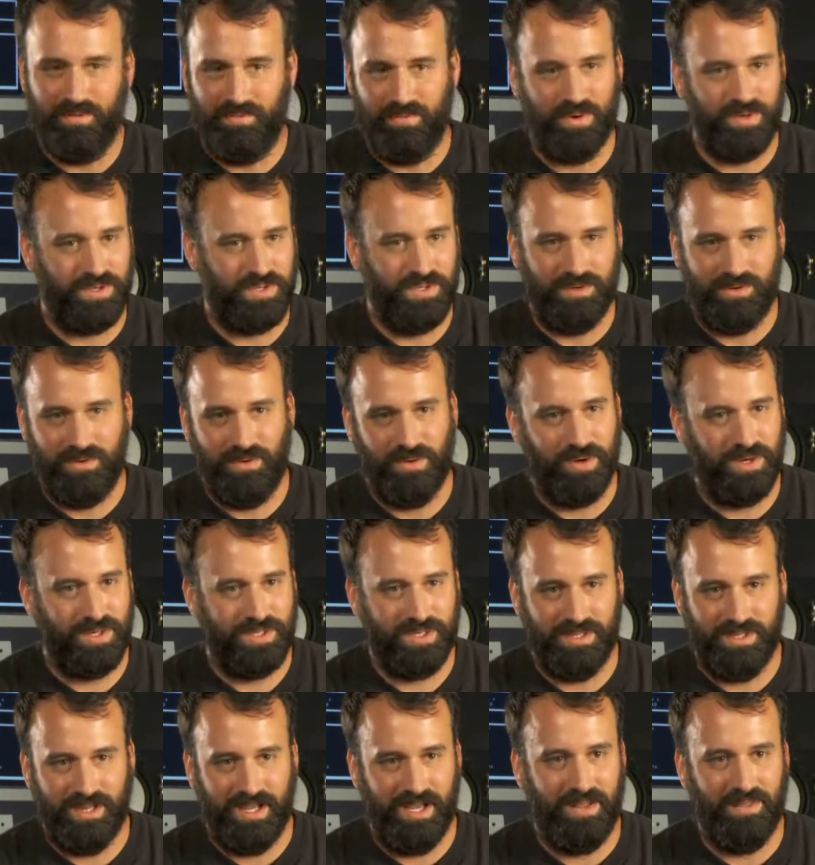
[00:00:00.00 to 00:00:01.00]
verse and the
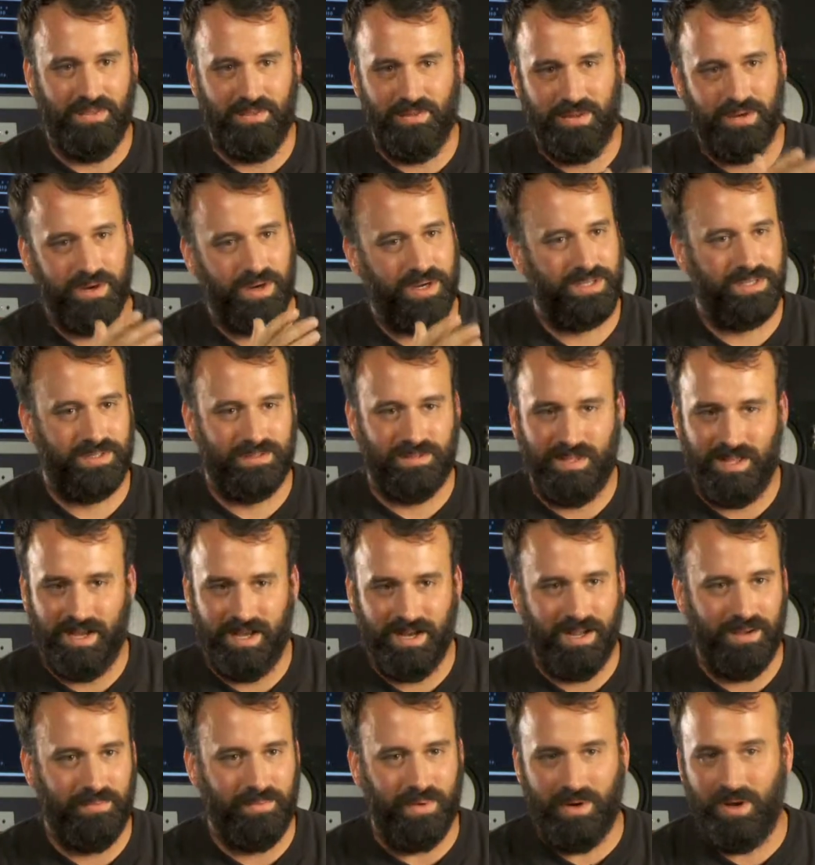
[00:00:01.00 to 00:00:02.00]
chorus and how the lyrics line up,